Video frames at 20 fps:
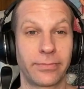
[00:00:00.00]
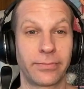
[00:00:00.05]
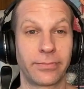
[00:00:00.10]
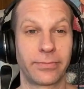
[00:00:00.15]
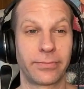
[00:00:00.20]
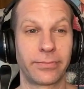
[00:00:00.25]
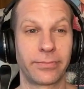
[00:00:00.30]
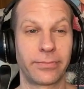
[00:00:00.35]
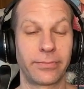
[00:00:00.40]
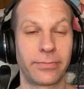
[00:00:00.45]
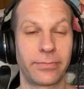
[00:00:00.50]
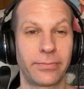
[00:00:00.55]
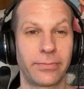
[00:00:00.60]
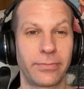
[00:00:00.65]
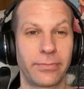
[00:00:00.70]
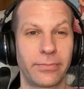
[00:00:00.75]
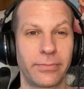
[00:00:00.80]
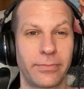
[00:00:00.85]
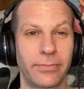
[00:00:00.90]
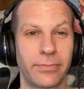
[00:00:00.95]

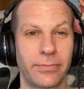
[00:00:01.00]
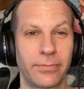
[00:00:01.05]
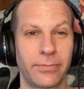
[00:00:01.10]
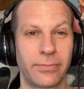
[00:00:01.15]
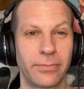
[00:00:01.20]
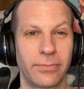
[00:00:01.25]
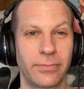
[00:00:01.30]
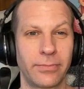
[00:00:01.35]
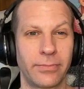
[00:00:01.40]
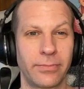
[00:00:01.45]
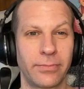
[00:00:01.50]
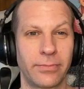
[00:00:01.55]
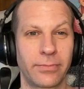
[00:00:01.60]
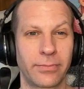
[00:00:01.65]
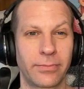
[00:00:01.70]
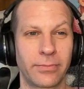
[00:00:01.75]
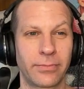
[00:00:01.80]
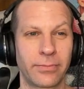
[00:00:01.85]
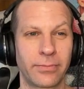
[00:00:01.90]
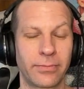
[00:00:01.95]

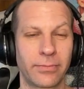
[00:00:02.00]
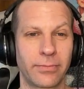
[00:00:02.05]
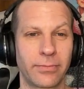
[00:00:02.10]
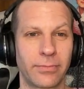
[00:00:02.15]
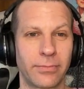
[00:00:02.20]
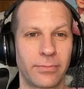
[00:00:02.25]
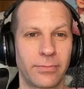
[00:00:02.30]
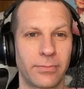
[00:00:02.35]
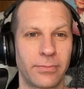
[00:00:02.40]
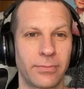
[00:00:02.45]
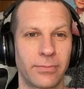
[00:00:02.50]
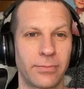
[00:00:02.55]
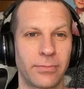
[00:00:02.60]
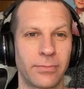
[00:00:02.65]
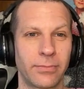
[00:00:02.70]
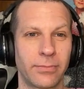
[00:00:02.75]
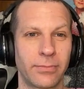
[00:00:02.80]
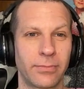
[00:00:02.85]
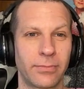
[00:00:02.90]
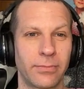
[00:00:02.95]

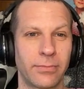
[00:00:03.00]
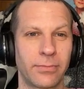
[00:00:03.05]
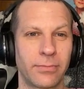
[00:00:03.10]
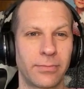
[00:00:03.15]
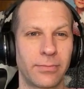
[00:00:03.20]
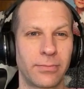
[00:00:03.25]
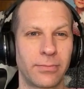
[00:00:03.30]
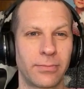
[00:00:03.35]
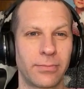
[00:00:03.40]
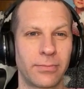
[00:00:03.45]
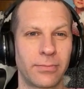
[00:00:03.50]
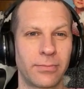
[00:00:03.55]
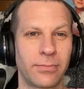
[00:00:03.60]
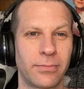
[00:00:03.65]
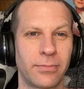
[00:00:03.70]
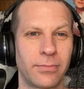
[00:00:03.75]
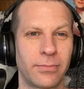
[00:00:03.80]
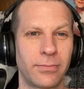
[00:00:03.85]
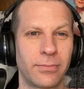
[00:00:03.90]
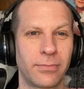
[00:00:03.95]

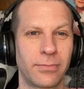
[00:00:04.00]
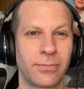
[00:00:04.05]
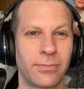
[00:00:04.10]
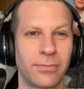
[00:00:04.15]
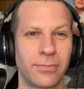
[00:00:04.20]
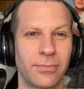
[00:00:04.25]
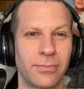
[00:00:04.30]
This person isn't speaking.